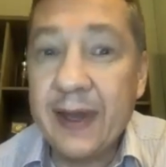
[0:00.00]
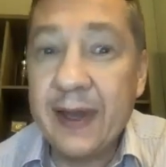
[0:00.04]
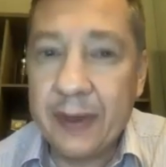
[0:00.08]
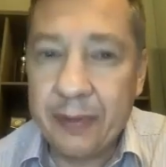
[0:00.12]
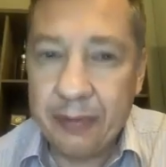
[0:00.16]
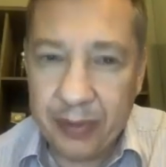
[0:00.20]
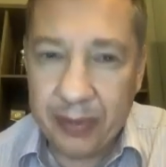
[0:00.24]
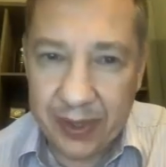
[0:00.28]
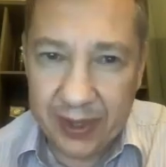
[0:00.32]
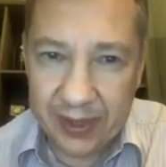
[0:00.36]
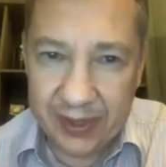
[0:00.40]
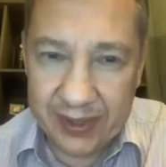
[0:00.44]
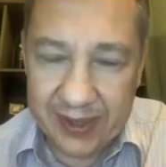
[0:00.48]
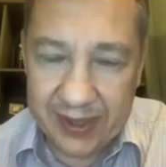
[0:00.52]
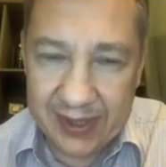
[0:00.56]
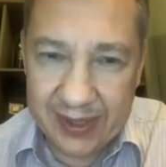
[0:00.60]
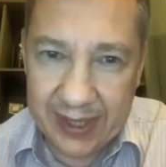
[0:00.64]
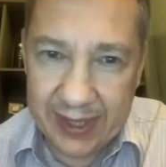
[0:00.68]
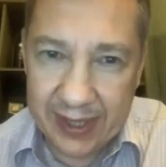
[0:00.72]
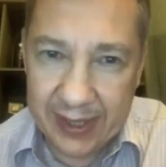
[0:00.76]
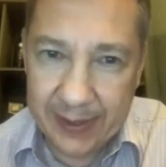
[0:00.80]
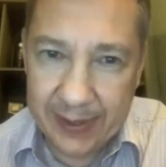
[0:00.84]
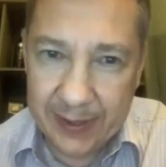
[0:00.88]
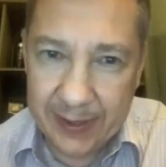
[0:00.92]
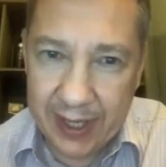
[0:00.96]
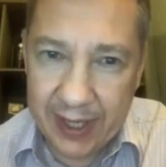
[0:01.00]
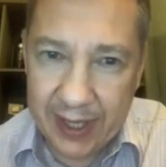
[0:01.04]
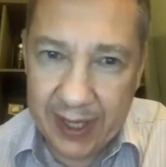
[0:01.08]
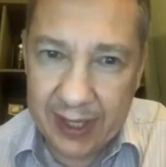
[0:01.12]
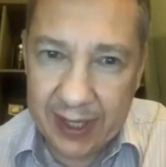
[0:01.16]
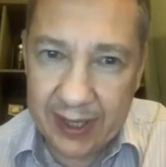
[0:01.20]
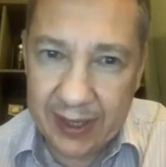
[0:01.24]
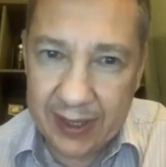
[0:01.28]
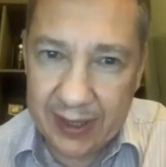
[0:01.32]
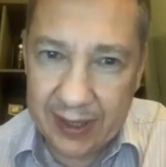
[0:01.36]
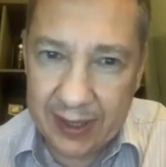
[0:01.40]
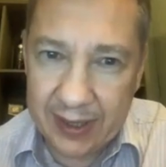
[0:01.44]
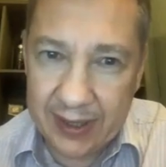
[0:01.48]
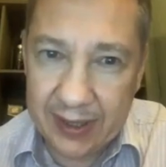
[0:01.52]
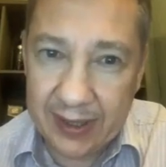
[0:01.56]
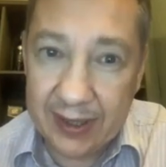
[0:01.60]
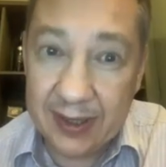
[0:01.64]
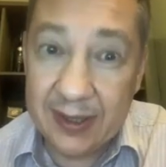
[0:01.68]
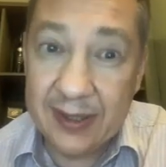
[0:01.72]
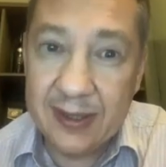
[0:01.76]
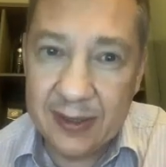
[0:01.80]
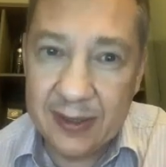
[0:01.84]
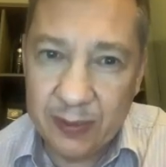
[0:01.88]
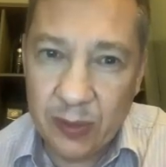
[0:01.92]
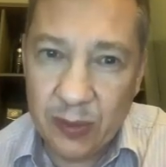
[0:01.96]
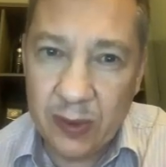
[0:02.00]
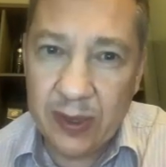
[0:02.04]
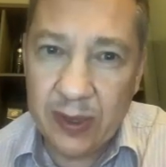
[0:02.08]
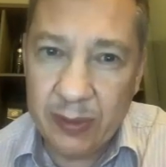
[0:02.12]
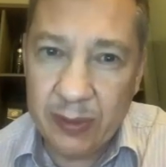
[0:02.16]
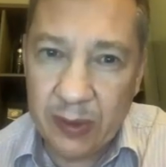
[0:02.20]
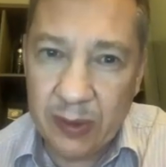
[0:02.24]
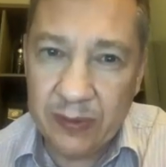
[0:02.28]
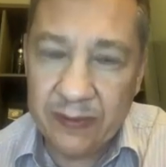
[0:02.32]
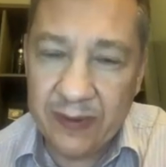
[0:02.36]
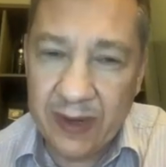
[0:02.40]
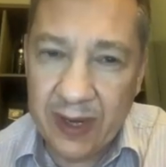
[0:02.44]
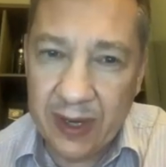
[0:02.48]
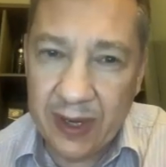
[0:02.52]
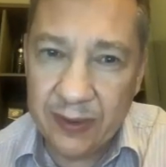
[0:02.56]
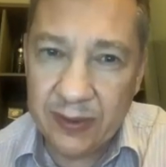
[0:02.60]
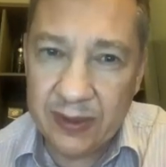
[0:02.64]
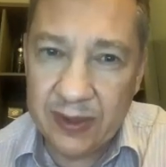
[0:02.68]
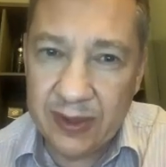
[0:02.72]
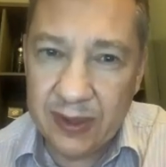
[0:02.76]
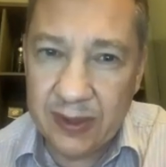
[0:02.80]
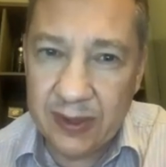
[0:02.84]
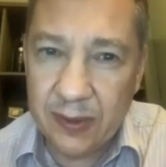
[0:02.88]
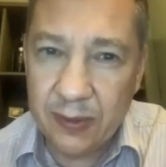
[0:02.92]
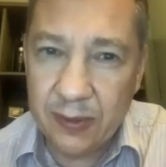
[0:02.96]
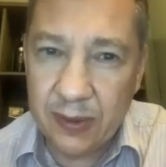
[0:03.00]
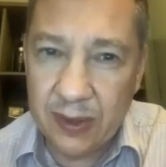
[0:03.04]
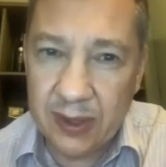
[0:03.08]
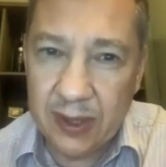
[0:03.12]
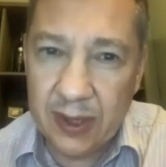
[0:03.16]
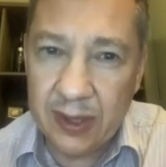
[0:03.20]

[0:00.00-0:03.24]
fingerprints, yeah, and this is more about values.